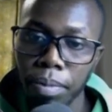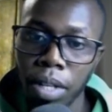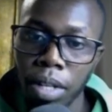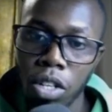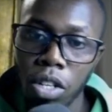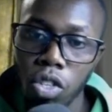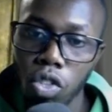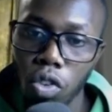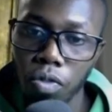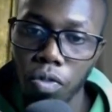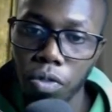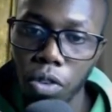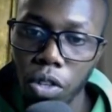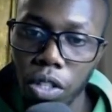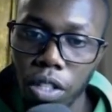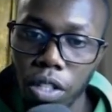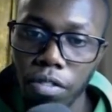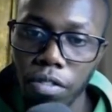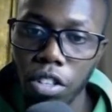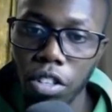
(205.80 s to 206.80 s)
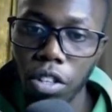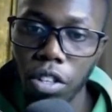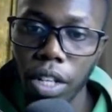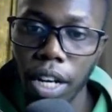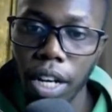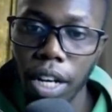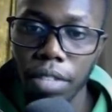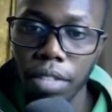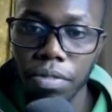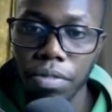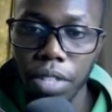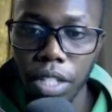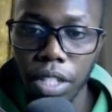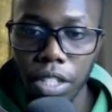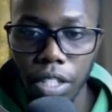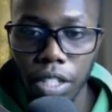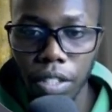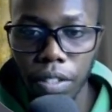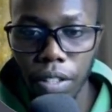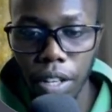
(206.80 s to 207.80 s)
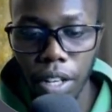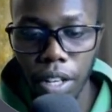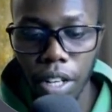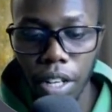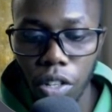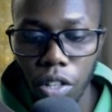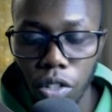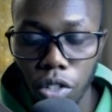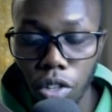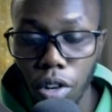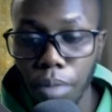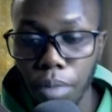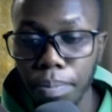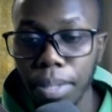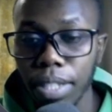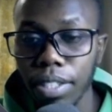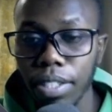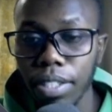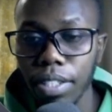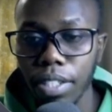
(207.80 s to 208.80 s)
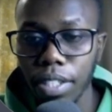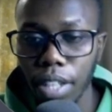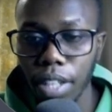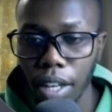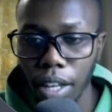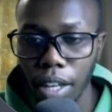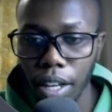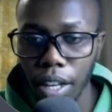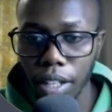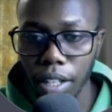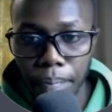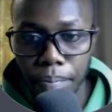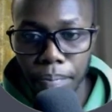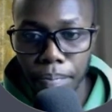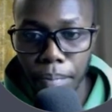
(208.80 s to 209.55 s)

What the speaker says: So of course, if you look at fridgeinsider.com, it's taken,